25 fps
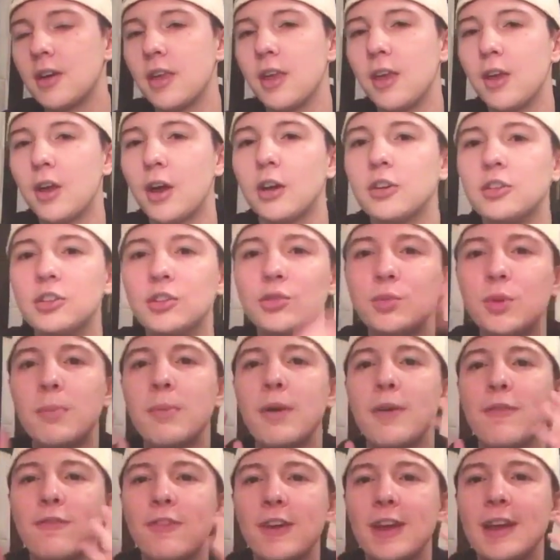I just want
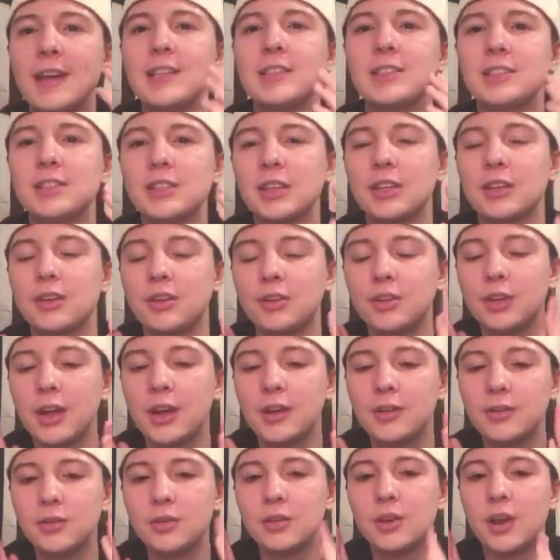my face, like all
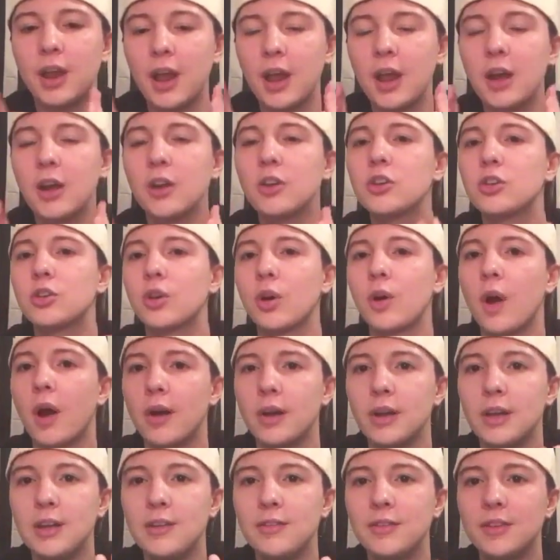that hair, to grow
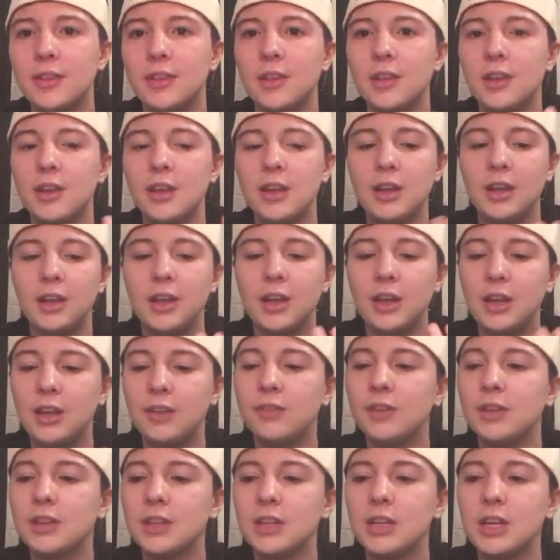out
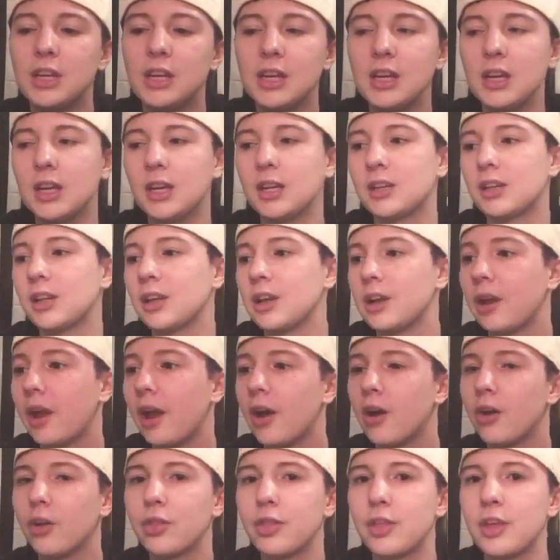evenly and like
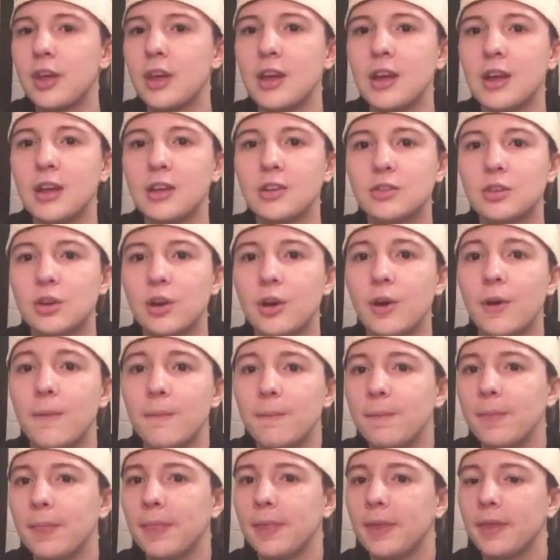healthy. So
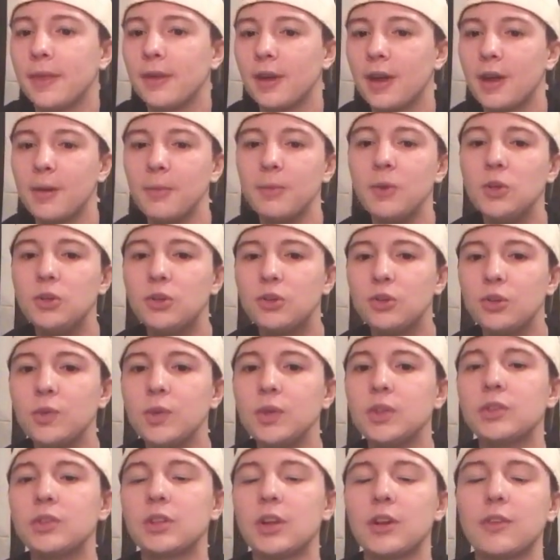I've been
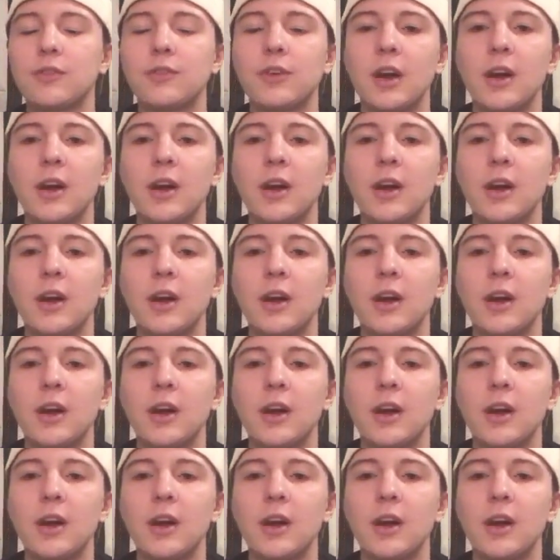doing stuff.